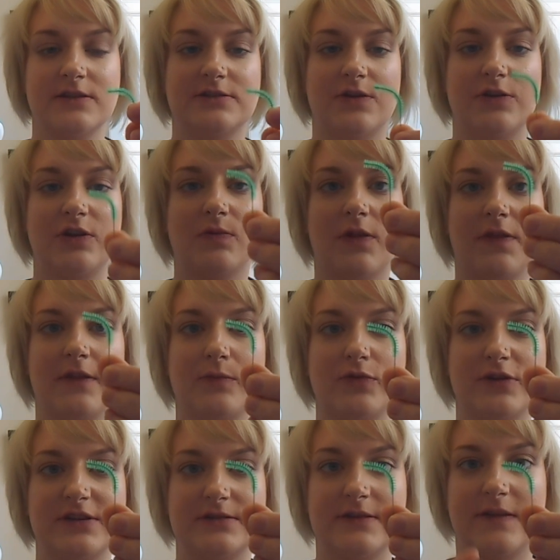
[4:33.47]
So you want the
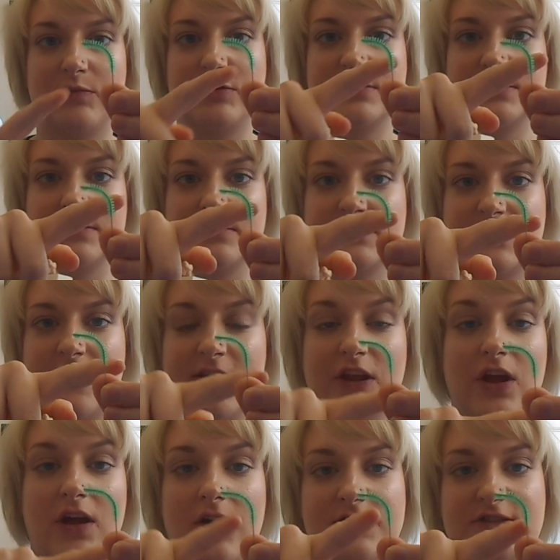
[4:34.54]
bristles and
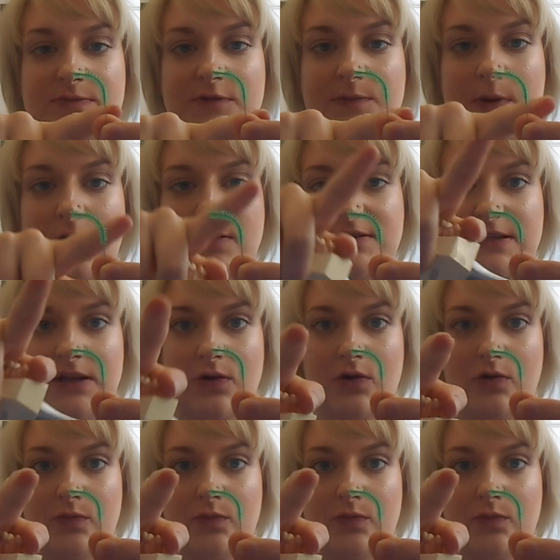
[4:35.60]
the curve to be pointing